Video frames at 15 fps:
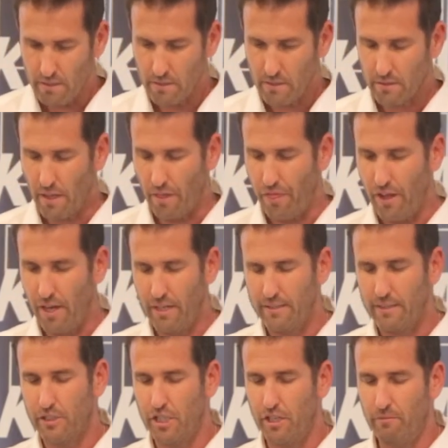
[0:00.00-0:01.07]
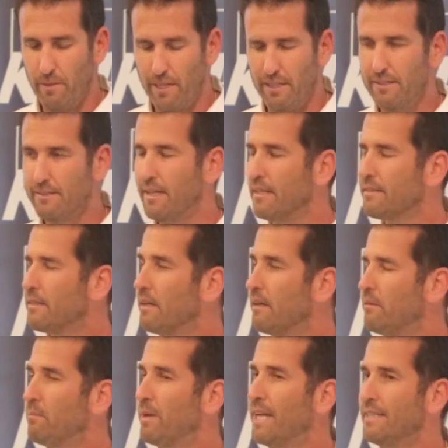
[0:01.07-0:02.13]
So the third achievement is that
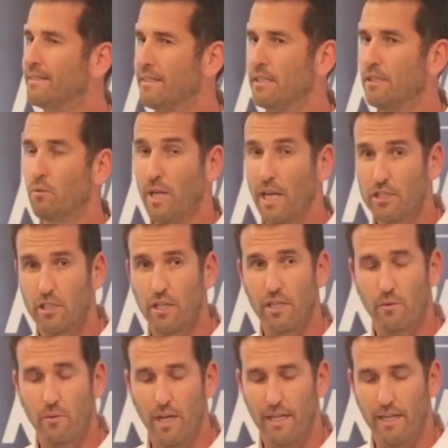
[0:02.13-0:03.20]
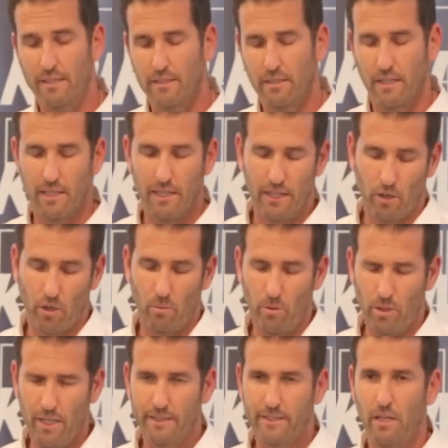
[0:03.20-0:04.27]
ability. We actually created a
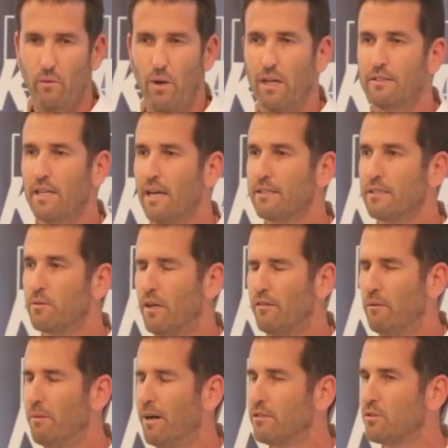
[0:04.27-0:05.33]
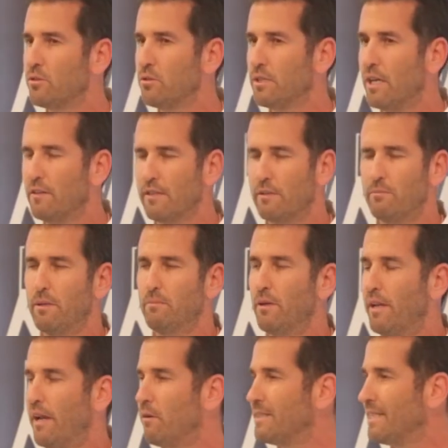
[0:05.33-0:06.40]
community around us. We have about 2,000
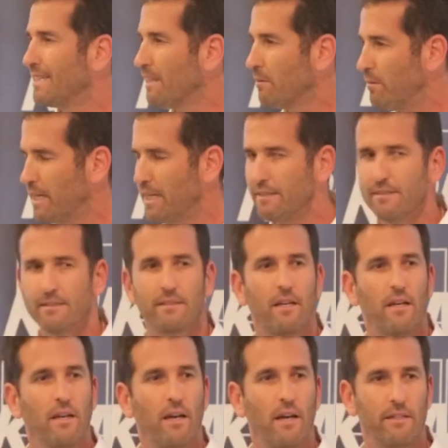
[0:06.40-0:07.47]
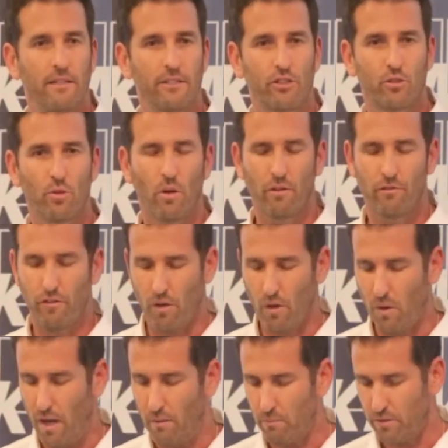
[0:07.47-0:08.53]
people in our database and a strong
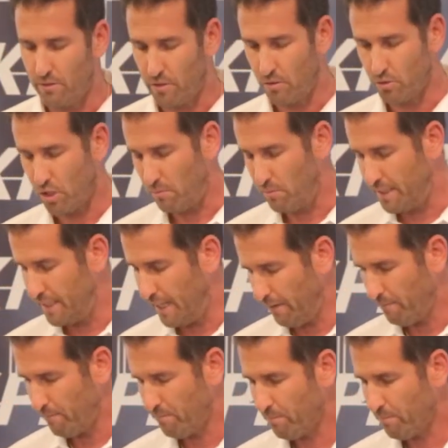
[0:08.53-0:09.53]
follow-up on social media.